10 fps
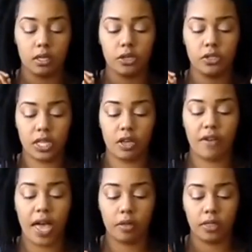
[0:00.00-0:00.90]

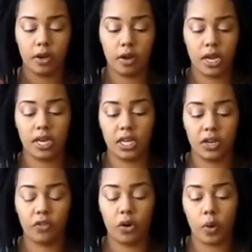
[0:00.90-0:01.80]
yourself out there in a
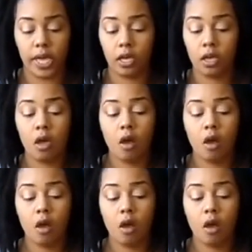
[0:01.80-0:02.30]
different way.